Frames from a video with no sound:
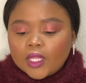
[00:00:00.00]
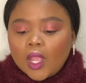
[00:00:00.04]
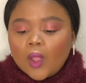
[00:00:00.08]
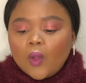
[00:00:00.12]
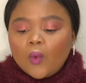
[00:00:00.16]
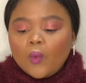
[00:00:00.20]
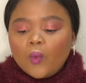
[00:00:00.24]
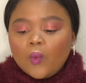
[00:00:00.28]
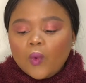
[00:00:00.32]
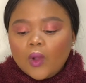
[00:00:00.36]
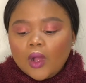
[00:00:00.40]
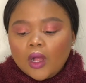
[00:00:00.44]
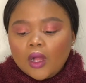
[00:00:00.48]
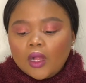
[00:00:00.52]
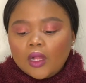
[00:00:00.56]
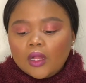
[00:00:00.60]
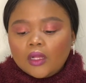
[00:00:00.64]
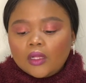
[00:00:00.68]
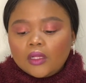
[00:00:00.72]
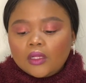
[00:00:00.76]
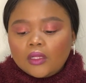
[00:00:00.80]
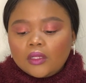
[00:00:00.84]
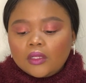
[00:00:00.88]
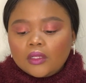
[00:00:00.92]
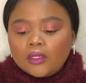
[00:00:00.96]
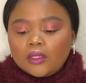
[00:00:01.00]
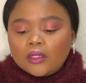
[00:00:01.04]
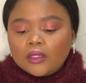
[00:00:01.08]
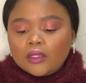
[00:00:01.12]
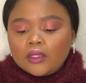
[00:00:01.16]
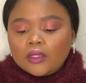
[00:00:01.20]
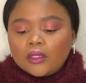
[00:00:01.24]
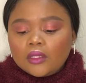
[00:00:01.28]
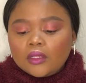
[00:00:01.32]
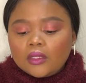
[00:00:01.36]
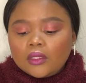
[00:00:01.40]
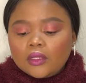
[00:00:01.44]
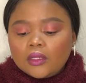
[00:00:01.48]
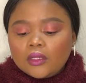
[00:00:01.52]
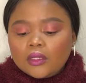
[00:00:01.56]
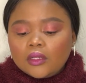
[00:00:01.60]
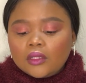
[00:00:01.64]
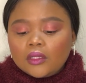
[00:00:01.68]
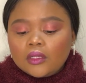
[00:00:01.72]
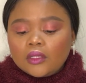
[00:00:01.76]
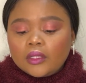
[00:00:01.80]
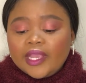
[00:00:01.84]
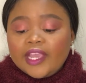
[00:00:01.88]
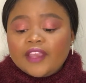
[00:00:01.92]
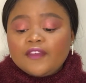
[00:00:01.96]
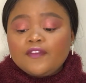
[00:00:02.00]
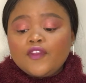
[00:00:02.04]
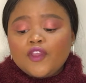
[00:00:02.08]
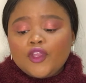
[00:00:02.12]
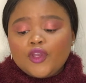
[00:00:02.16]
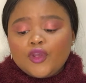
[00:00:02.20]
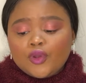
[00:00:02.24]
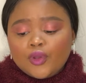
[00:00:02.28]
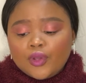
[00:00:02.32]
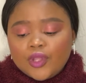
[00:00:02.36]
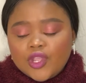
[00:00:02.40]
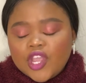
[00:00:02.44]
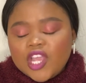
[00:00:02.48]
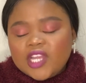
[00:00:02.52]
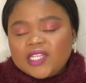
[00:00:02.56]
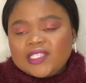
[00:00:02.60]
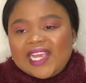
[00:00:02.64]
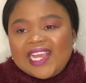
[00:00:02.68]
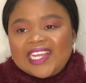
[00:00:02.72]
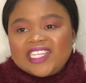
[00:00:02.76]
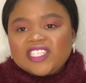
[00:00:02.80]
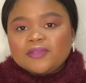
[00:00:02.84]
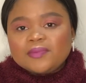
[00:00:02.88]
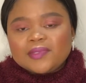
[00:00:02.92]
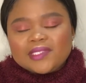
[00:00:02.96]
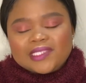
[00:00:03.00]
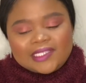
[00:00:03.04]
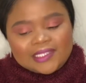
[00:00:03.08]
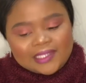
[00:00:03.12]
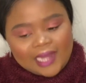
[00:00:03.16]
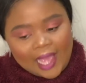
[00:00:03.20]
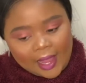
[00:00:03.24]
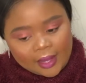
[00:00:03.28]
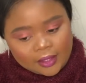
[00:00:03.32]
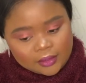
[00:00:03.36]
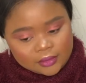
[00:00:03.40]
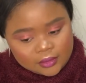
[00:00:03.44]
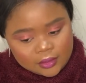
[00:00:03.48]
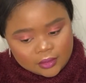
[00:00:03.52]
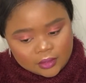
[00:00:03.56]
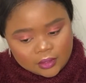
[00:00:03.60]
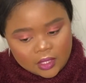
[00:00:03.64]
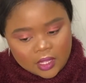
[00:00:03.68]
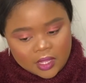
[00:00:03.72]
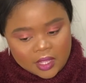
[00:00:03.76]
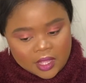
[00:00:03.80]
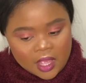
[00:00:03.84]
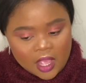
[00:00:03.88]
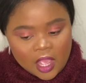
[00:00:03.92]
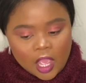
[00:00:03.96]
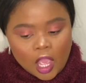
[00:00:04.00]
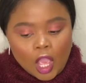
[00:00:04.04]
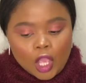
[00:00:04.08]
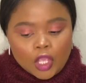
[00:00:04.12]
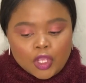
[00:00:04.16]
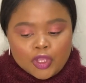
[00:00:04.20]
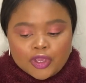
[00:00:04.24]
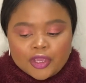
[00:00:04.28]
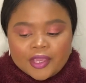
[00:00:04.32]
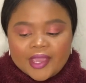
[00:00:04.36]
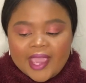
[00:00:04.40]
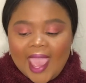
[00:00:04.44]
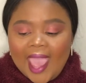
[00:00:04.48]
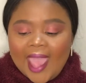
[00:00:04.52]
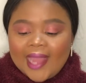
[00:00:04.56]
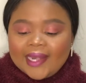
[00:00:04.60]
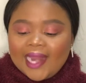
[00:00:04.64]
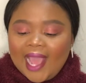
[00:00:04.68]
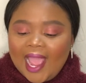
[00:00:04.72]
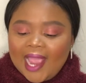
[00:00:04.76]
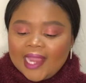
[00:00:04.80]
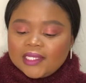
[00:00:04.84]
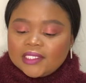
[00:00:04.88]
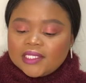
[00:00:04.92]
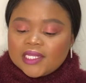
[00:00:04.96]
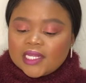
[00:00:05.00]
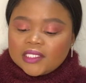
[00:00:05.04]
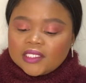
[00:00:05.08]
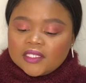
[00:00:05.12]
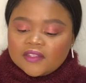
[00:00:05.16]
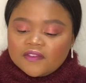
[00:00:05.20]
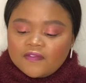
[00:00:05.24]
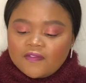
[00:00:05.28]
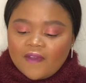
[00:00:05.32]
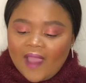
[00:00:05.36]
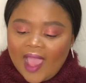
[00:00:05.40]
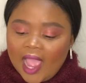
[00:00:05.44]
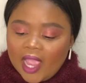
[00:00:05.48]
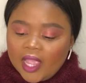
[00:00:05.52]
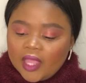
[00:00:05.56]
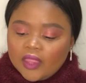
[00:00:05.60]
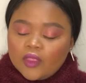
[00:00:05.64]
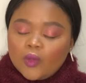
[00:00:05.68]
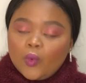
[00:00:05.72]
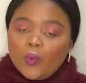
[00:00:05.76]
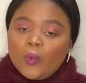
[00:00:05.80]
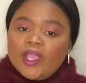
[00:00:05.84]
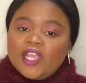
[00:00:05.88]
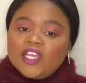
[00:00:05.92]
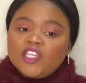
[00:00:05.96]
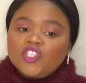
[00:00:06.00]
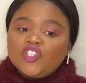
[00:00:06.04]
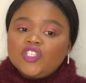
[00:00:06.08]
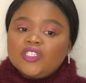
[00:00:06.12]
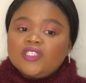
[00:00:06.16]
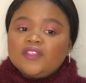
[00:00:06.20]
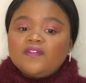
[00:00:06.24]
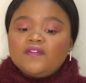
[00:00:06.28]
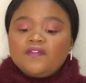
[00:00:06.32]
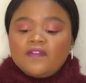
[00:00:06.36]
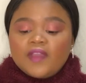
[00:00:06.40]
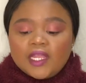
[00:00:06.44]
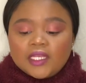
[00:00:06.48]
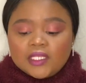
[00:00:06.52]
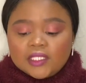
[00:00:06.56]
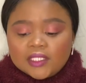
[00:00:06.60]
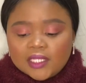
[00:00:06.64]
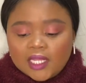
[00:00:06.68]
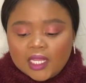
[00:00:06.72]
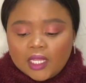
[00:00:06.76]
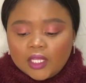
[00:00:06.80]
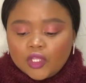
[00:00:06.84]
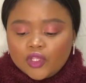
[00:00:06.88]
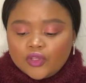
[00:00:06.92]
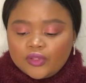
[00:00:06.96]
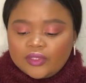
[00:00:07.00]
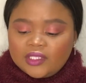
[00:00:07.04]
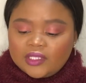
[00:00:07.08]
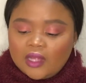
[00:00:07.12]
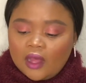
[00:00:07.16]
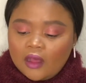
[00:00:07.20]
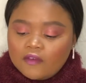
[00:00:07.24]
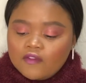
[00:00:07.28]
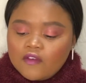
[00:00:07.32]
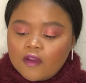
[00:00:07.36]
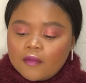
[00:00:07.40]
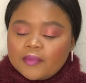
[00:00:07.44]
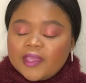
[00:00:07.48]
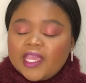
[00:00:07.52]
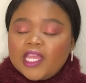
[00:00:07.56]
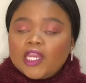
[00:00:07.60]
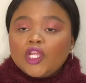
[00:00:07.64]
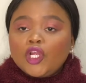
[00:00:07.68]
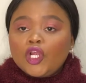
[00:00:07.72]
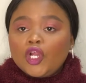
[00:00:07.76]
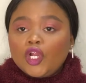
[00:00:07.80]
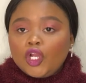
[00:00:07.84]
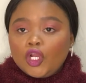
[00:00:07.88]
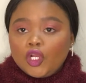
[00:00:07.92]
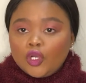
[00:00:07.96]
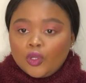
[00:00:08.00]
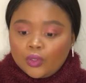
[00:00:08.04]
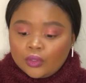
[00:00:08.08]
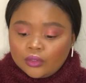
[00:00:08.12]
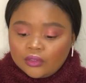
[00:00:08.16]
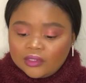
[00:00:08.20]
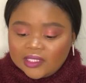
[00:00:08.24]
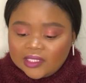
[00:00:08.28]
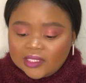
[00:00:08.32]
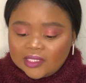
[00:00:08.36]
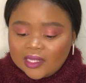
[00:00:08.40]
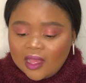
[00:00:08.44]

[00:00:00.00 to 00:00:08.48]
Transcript: well, if you know your attachment style, you can identify the ways you're defending yourself from getting close